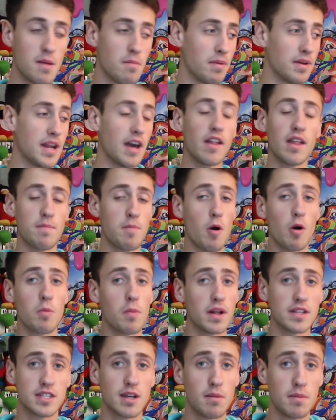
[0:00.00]
But now that
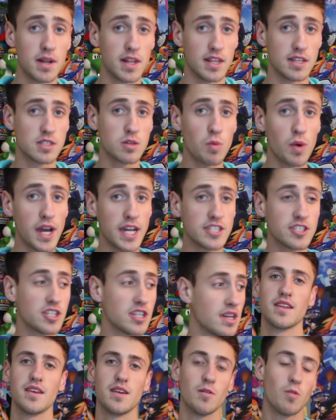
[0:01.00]
Pokemon's coming to the
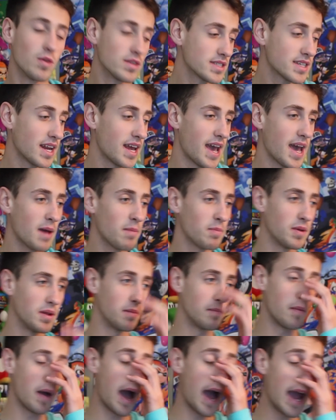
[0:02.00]
Switch, what's going to
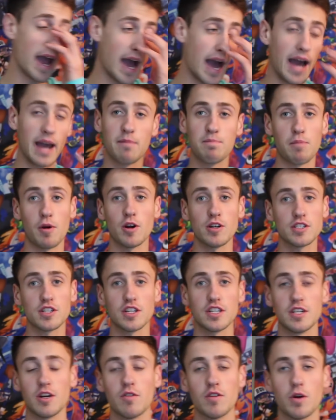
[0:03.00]
happen? I, I
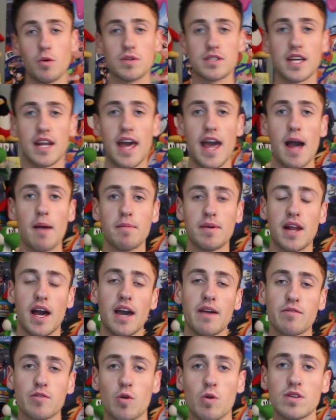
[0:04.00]
personally don't know what's going to happen.
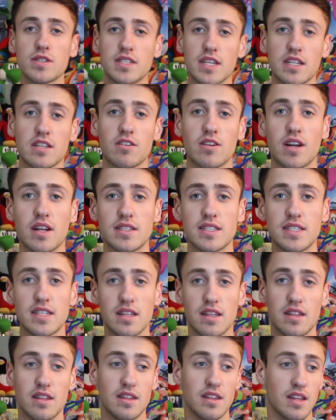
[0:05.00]
I, of course, think they're going to
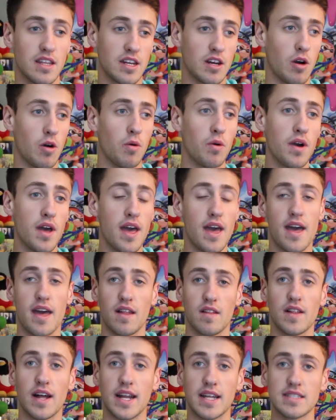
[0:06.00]
you know,
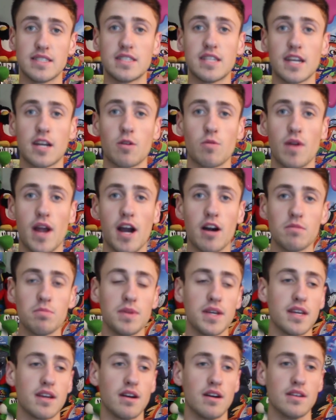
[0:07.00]
let it stick around
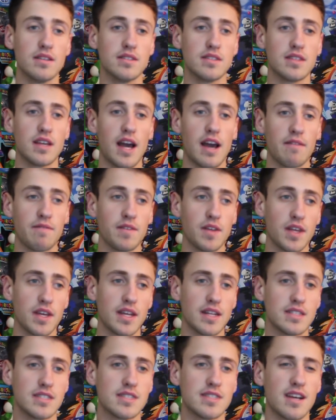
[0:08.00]
because I feel
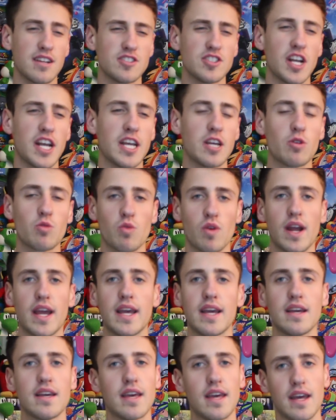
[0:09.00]
like it's such a
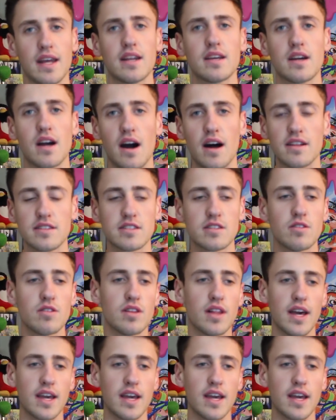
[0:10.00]
great kid console.